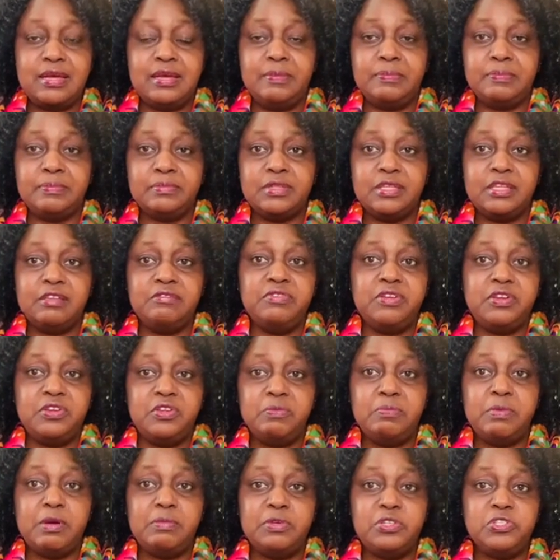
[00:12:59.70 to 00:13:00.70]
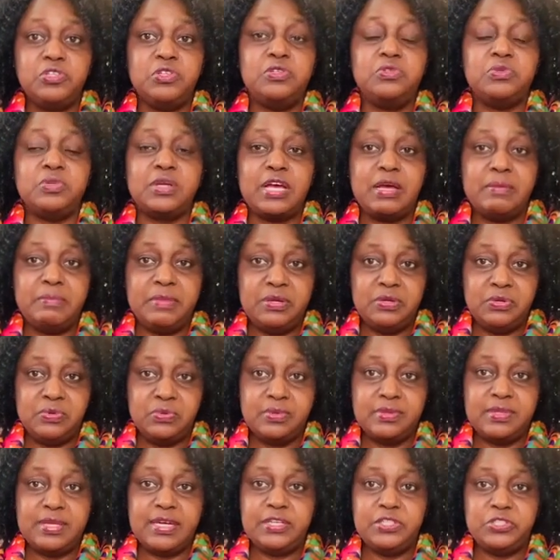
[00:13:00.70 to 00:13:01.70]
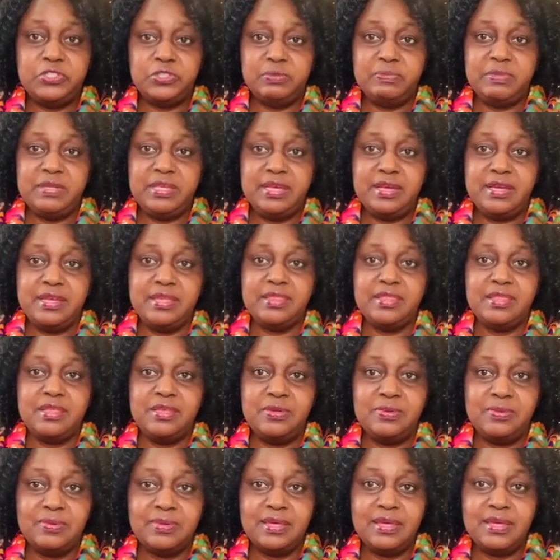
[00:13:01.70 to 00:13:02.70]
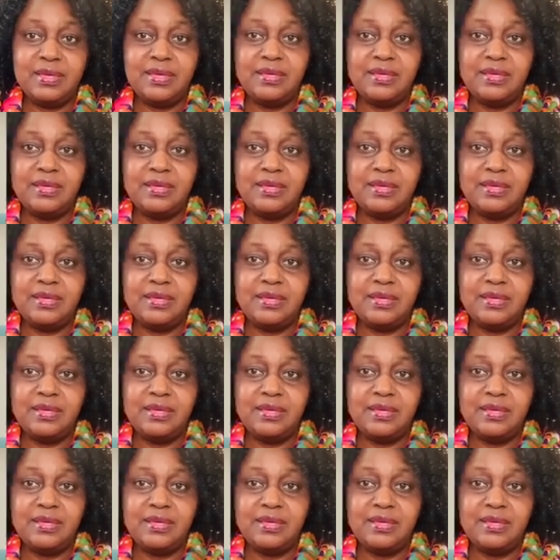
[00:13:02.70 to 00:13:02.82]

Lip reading: given you permission to come and do that job here in the UK.